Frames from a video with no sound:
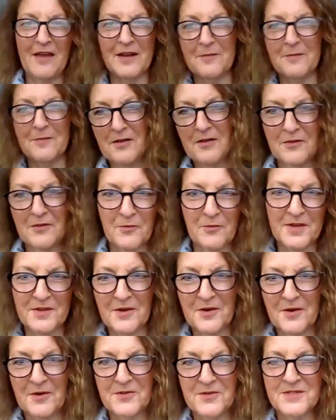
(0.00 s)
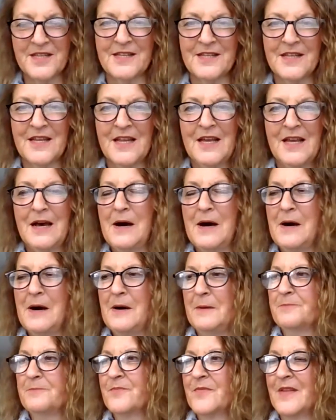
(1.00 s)
in the windows, and
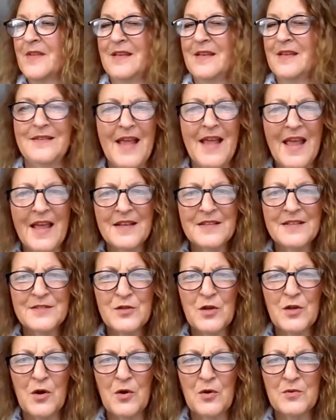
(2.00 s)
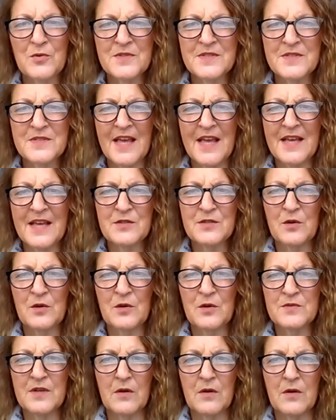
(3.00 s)
nag stones. Nag
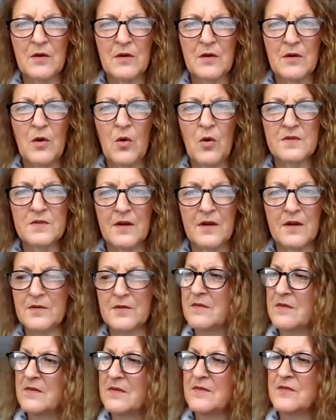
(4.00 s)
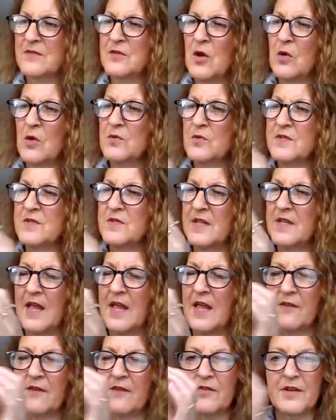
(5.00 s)
stones are stones that
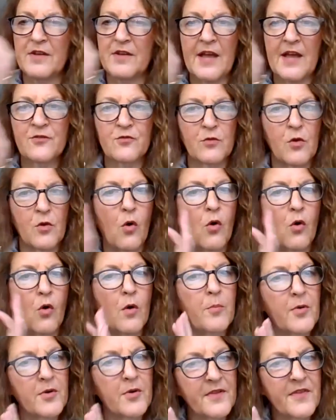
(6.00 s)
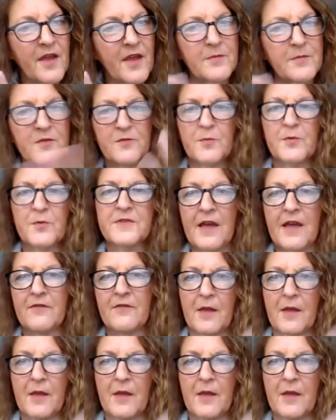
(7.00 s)
have a natural hole put in them. They're supposed to have